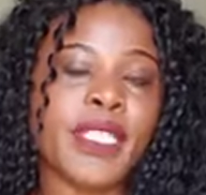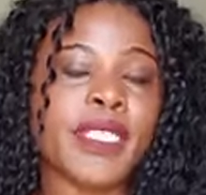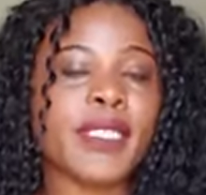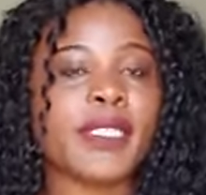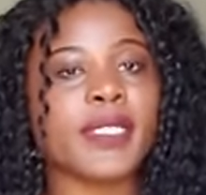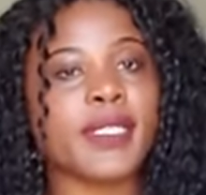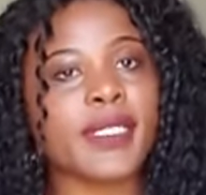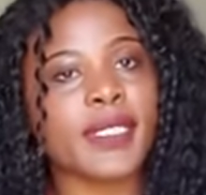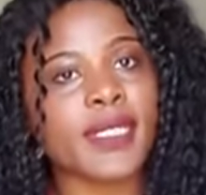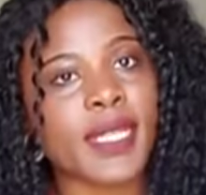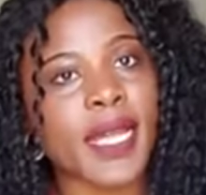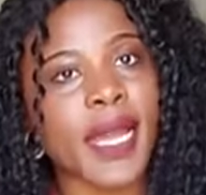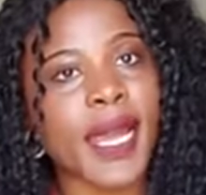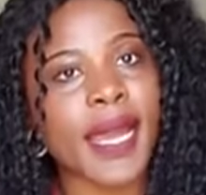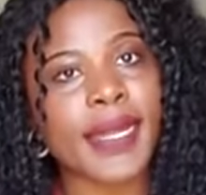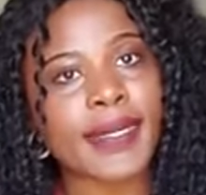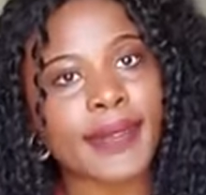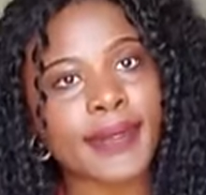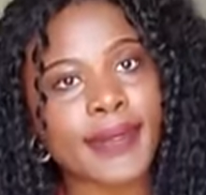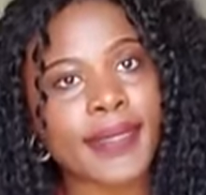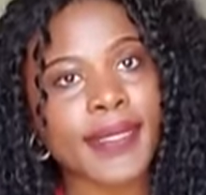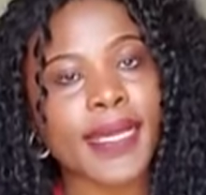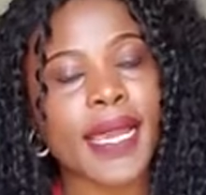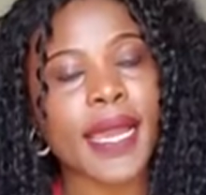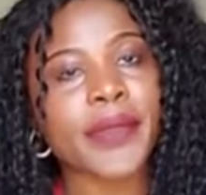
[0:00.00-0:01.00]
Sister,
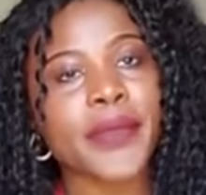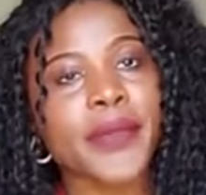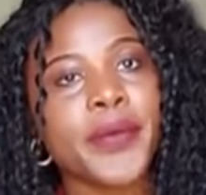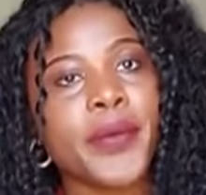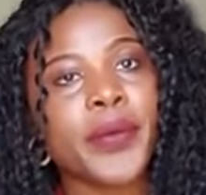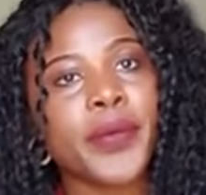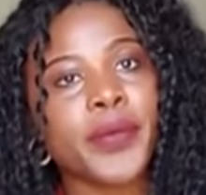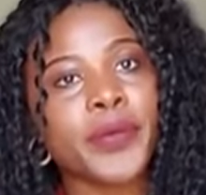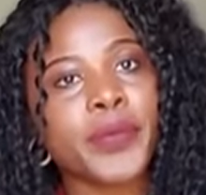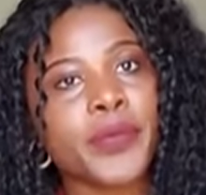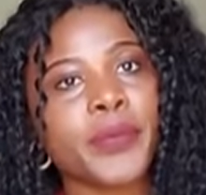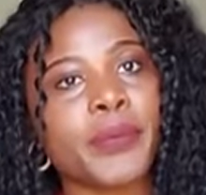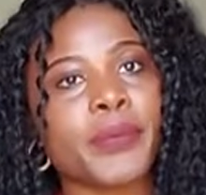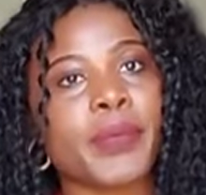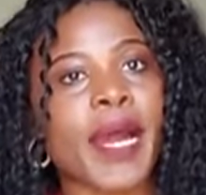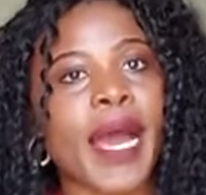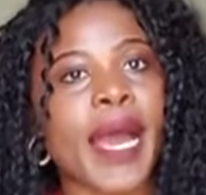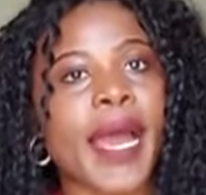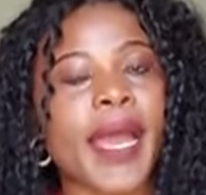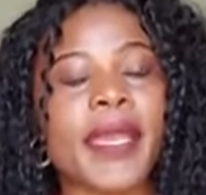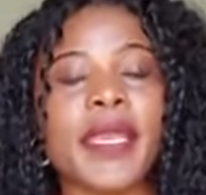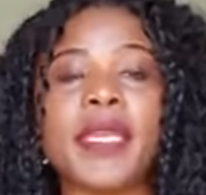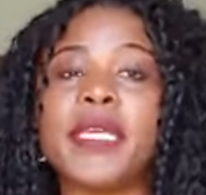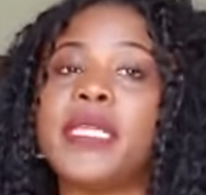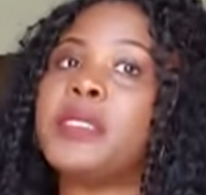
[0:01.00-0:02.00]
auntie, are you going to
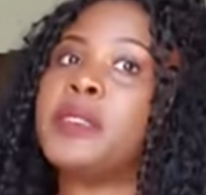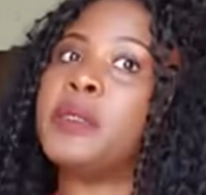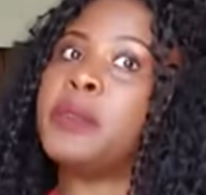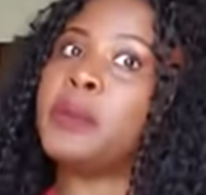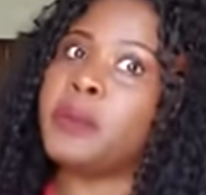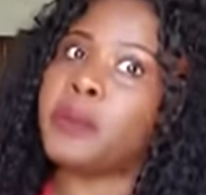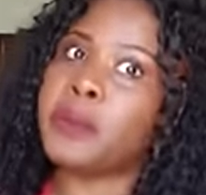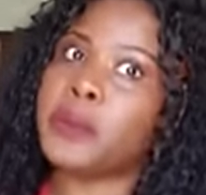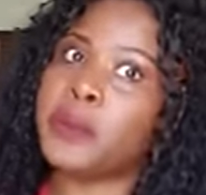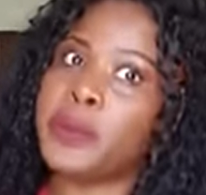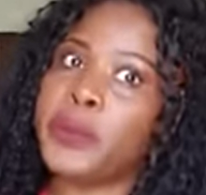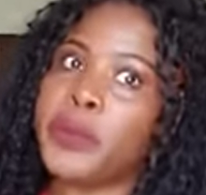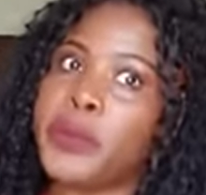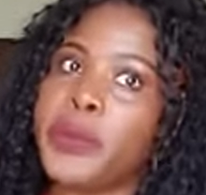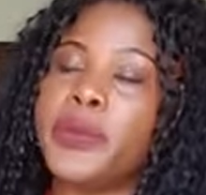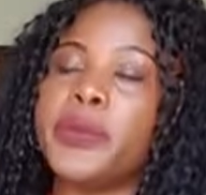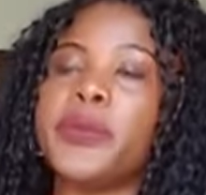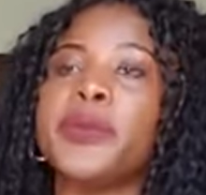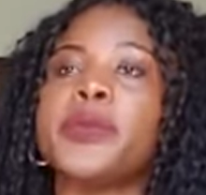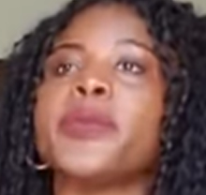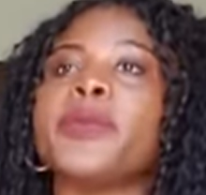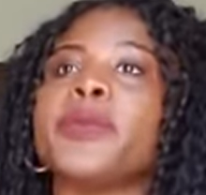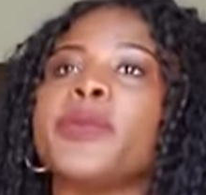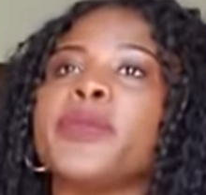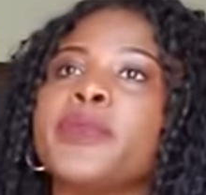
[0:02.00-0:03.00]
buy it? We
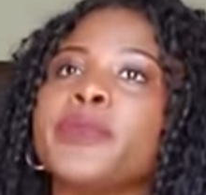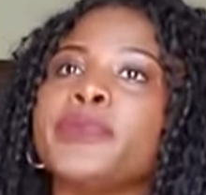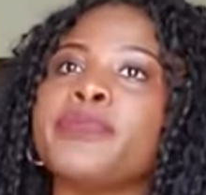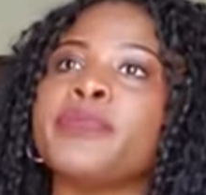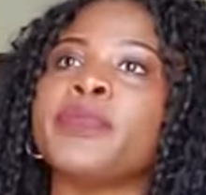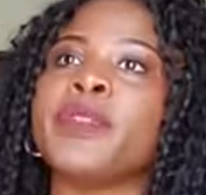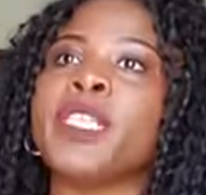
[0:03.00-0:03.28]
don't know.